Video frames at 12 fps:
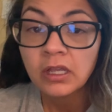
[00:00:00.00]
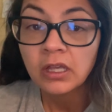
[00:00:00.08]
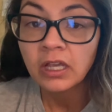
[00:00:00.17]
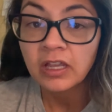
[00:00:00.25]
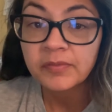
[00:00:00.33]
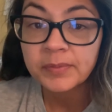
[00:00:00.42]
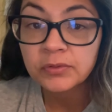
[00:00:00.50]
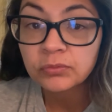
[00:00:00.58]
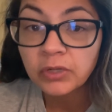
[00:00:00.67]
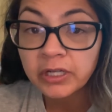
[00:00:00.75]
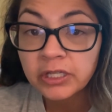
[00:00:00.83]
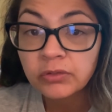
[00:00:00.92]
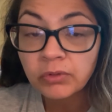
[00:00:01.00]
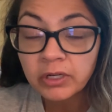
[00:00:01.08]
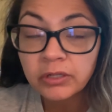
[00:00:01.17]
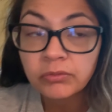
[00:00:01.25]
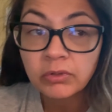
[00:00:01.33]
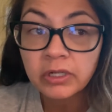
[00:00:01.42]
I've been running,
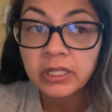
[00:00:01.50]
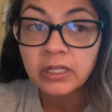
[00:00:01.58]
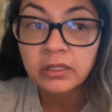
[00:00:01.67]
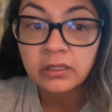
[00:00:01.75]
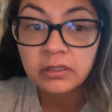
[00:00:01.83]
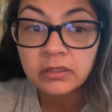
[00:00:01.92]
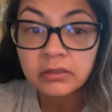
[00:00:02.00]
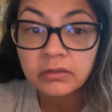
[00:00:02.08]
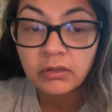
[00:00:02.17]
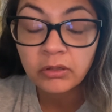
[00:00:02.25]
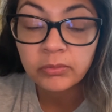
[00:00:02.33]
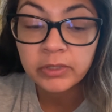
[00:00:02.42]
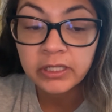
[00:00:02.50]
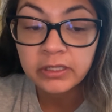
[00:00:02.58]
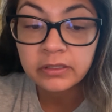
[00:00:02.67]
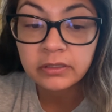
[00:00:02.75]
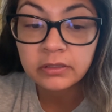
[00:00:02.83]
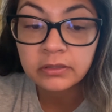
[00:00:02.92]
running, running all week.
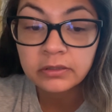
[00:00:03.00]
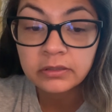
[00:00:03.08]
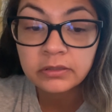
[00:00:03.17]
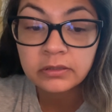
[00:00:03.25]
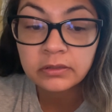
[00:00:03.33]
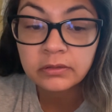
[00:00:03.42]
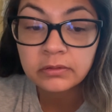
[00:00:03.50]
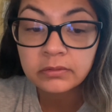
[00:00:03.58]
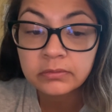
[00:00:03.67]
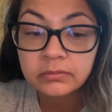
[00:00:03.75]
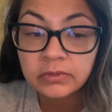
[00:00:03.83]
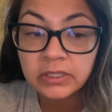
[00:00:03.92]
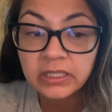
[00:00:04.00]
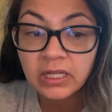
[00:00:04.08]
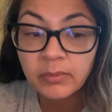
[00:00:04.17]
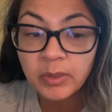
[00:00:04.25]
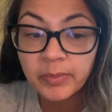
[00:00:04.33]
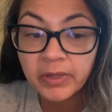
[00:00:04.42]
And now
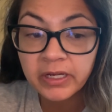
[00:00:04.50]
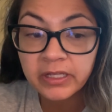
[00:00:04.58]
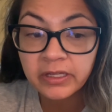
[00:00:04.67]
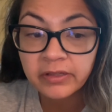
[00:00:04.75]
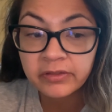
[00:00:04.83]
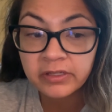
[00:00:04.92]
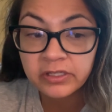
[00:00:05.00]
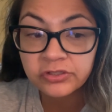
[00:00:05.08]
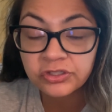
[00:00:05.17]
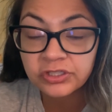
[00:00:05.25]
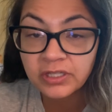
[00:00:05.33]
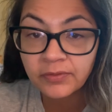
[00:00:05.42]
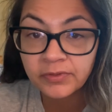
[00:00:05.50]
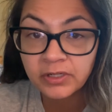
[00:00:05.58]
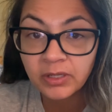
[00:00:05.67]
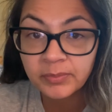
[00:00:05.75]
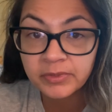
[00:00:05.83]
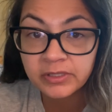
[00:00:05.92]
my body, I think, has just given
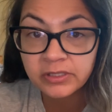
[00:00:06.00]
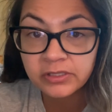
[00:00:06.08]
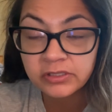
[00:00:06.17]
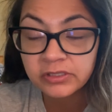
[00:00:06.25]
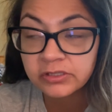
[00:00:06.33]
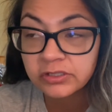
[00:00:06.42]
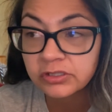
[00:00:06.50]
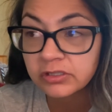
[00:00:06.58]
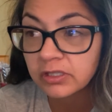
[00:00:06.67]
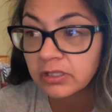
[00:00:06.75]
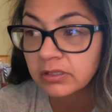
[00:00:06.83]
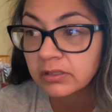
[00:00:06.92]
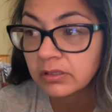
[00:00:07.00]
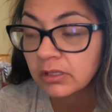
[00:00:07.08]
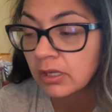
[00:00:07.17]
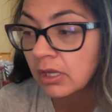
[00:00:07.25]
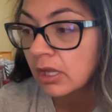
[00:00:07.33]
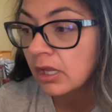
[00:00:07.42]
up, and it's just like,
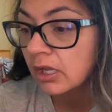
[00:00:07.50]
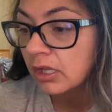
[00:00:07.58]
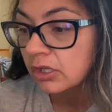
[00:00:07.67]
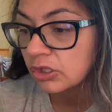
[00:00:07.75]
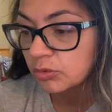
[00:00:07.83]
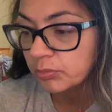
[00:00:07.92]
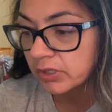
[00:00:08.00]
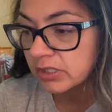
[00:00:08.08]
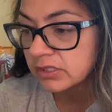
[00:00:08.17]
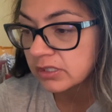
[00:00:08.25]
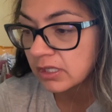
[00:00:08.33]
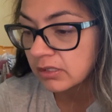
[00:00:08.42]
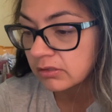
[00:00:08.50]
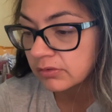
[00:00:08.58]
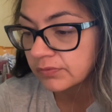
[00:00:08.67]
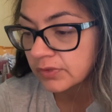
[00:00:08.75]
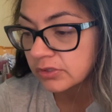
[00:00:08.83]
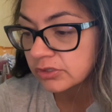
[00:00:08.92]
your brain's not gonna
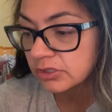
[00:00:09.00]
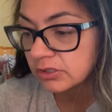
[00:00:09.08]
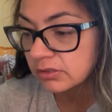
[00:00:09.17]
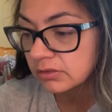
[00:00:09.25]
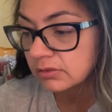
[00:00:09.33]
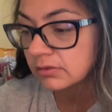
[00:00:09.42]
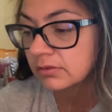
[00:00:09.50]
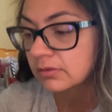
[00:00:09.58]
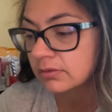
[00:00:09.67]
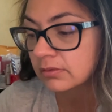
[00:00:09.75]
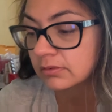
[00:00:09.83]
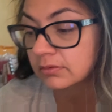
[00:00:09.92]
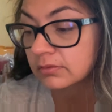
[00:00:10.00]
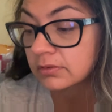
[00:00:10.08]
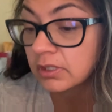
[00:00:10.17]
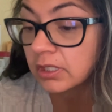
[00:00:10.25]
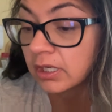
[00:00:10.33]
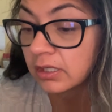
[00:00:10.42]
function
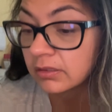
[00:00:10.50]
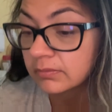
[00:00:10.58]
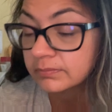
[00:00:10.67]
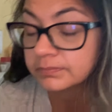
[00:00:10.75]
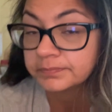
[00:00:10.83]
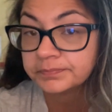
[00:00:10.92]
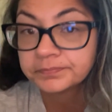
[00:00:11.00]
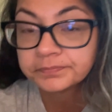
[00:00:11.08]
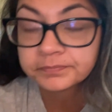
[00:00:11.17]
today. My